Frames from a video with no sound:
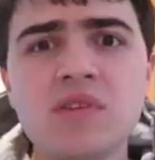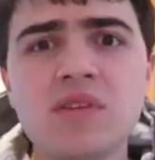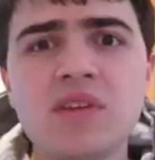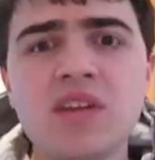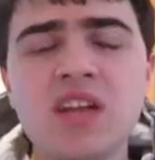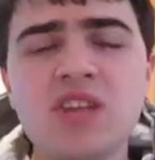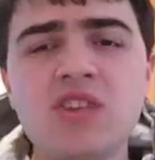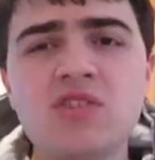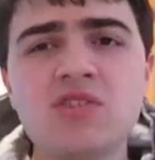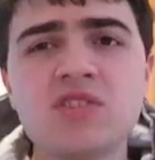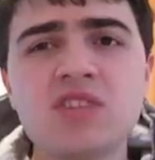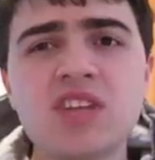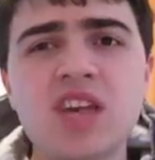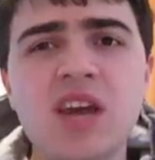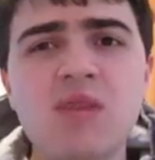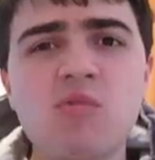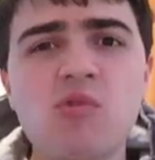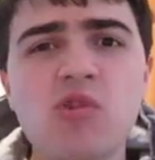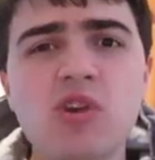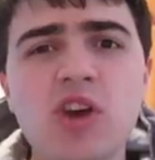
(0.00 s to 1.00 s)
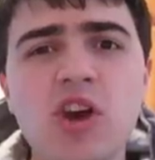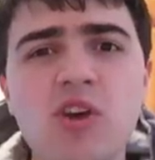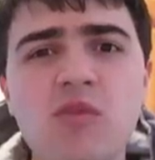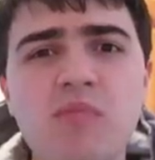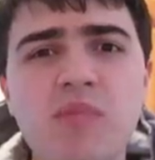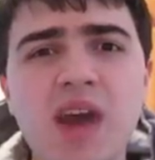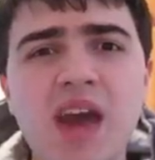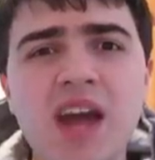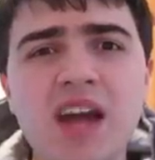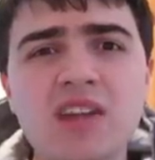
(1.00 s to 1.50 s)
and your time will go
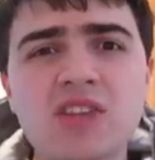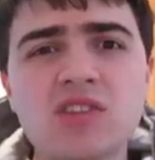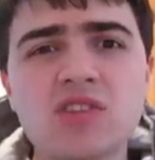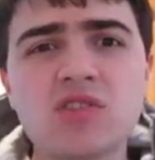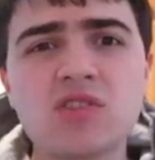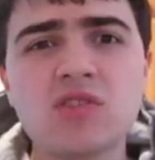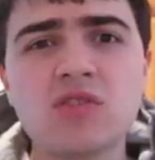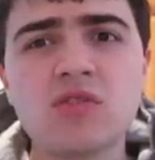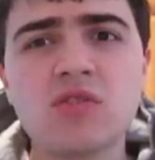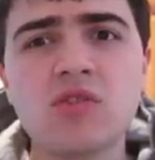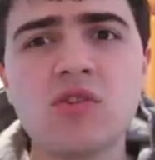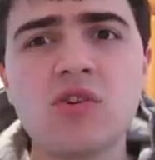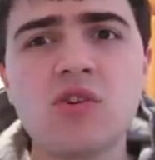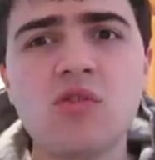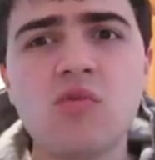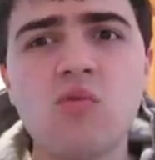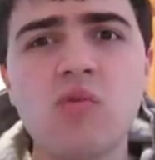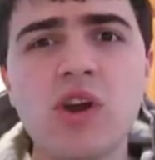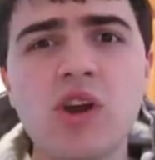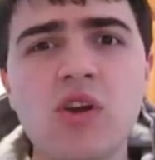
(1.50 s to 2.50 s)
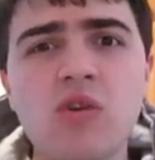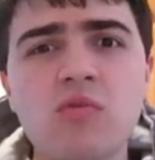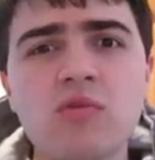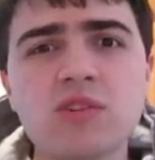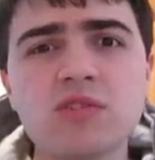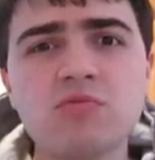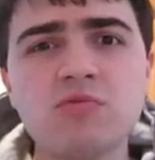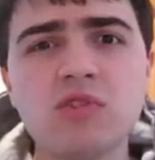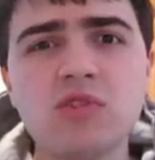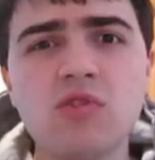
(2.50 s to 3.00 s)
back to where it
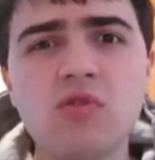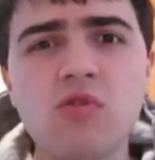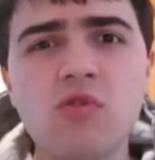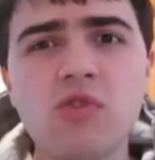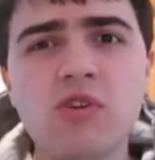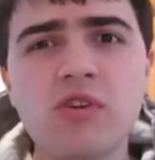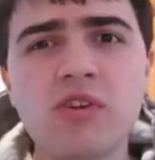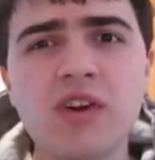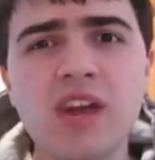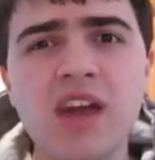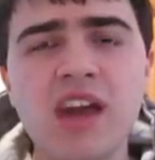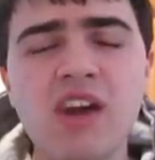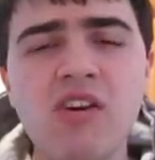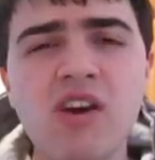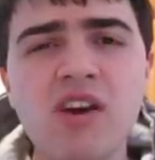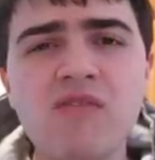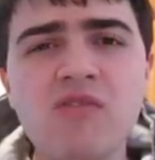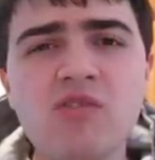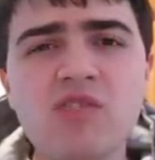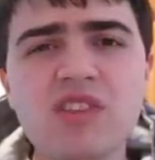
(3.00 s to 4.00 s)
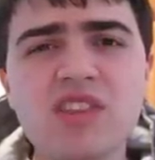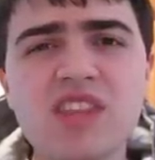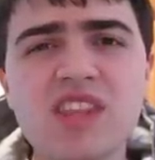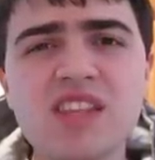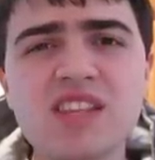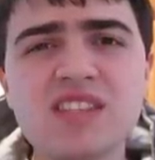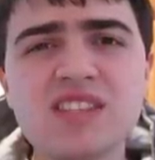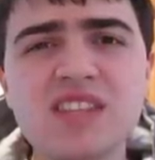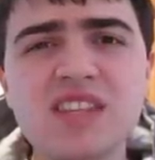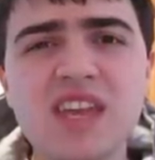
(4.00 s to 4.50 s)
was recorded. However, in
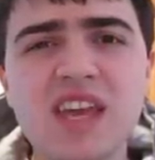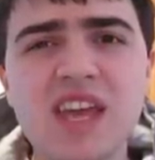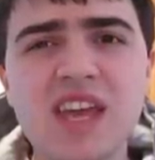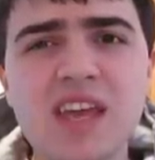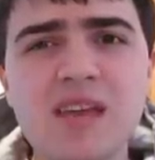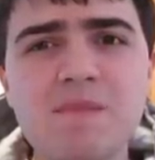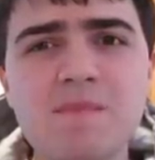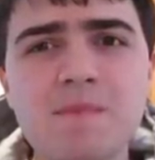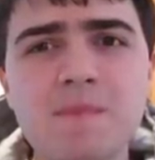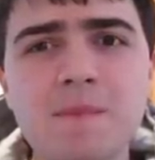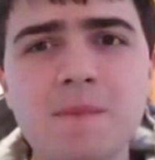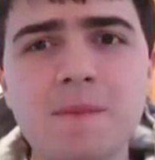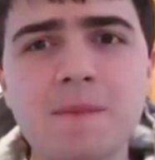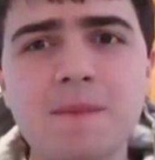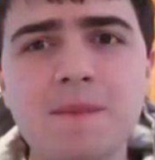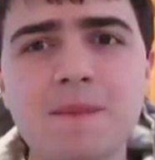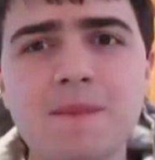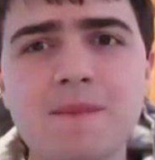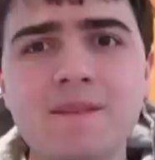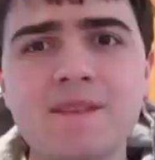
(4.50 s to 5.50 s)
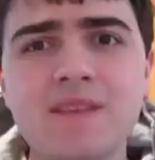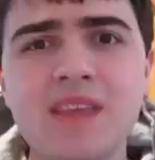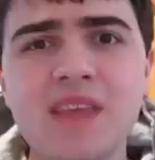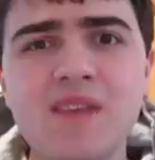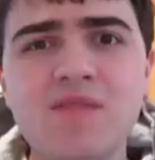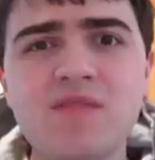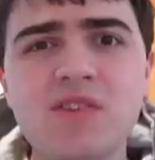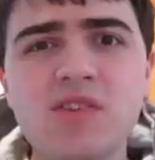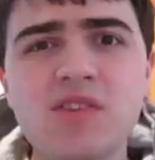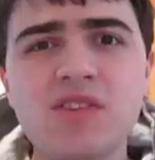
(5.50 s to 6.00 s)
this game,
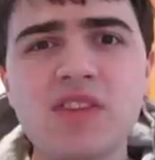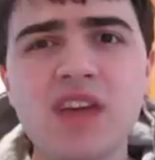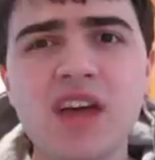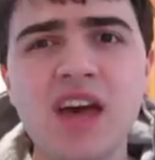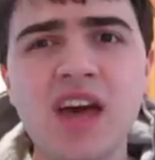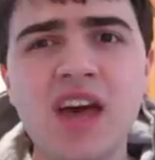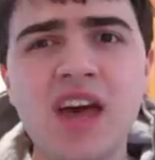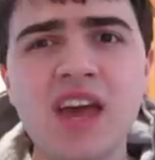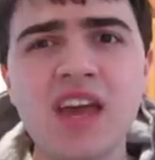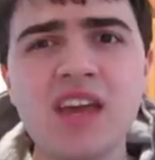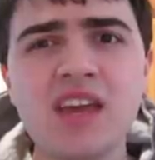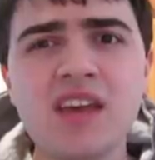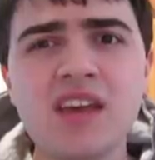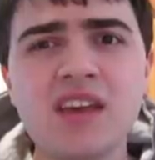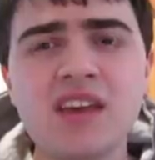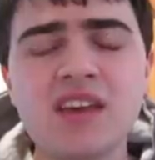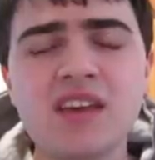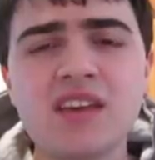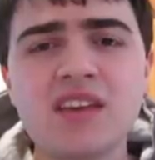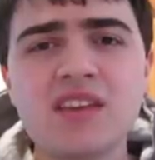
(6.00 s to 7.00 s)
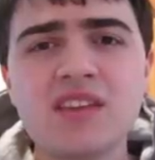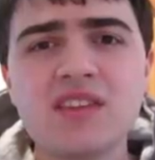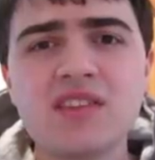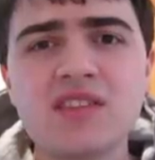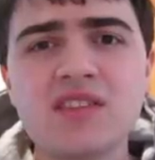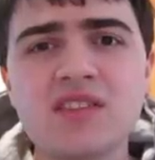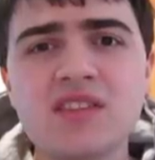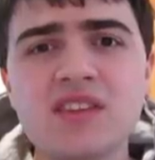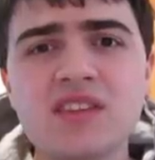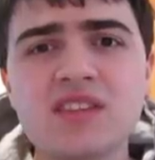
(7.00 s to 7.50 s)
if you die,
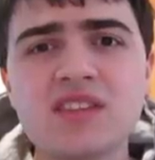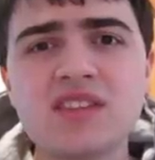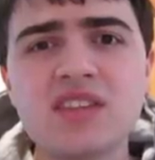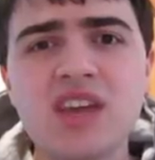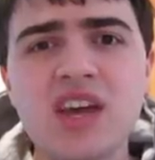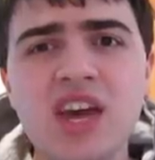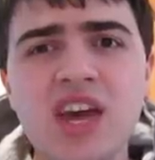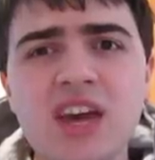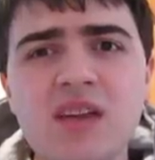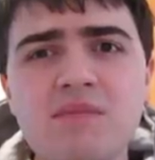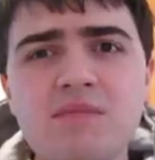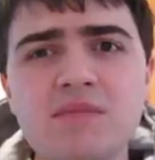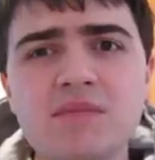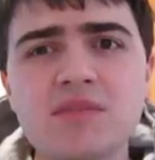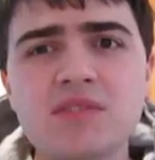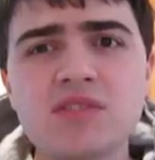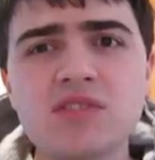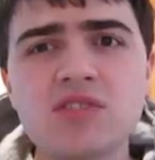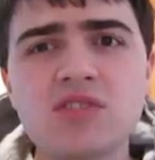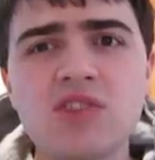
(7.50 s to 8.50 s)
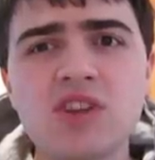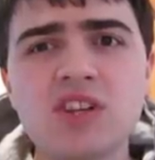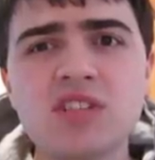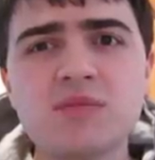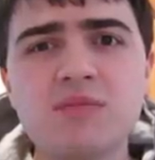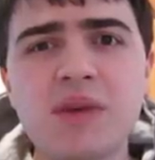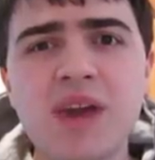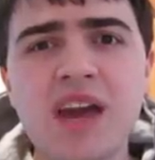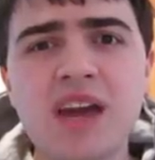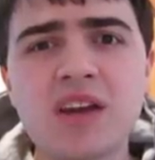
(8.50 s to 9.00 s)
the time
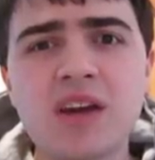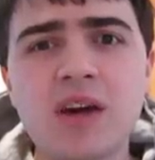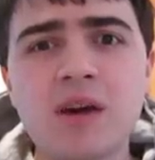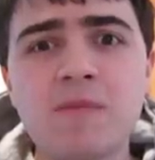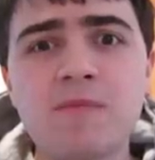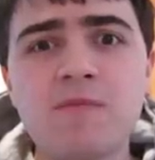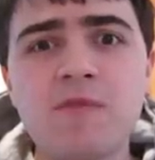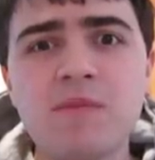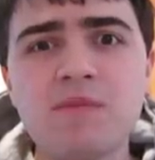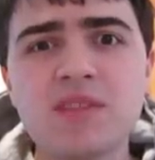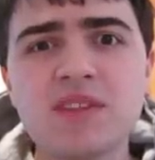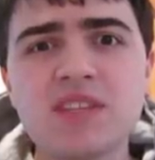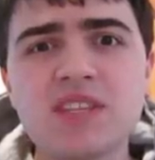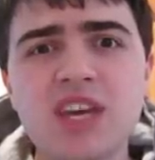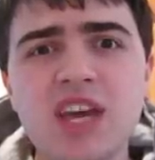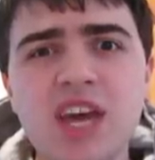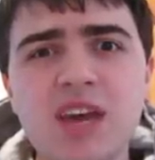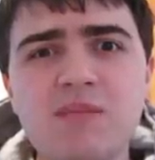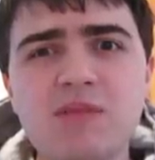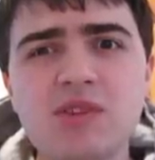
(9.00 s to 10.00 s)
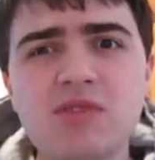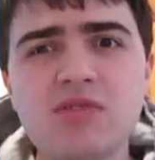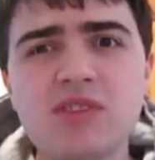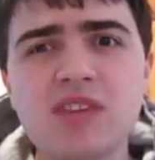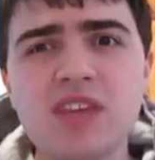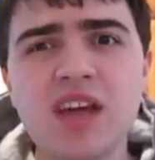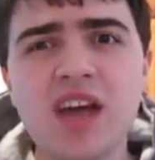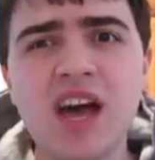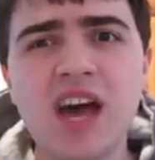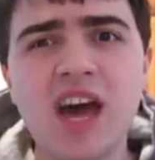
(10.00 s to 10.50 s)
starts back up from the time you
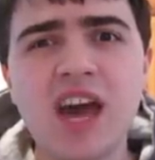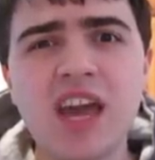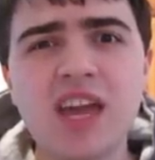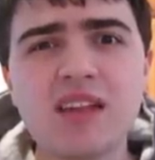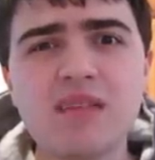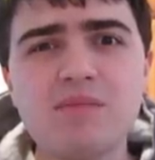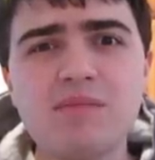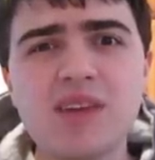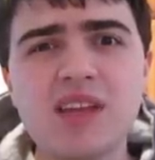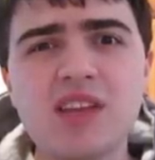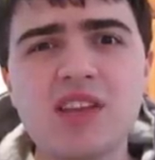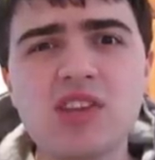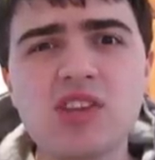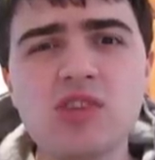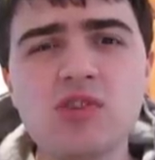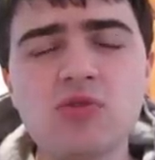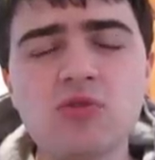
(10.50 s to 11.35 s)
died, meaning you